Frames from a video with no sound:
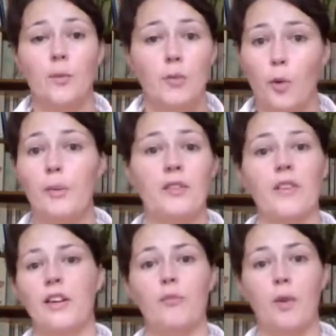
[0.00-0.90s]
I'm not a big
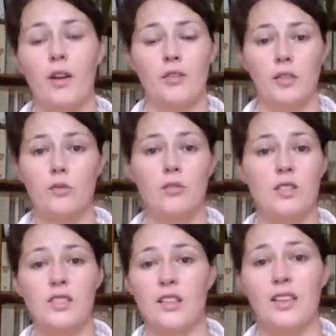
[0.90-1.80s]
fan of bathing
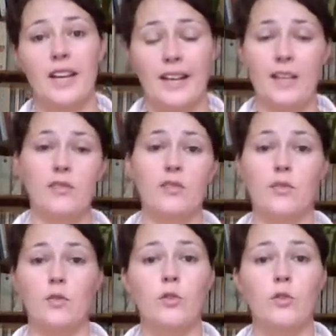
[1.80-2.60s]
horses. I think it gets rid of